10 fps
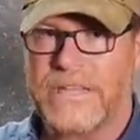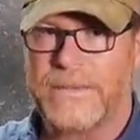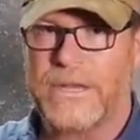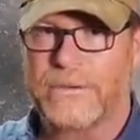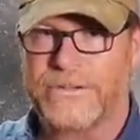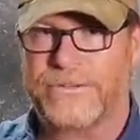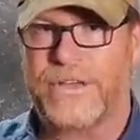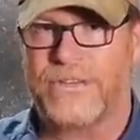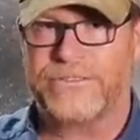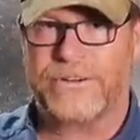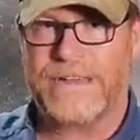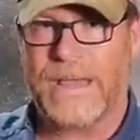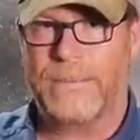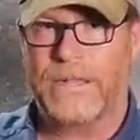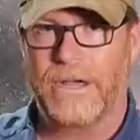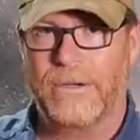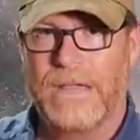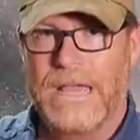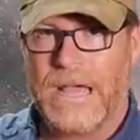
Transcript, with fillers: let me know what your thoughts are down below.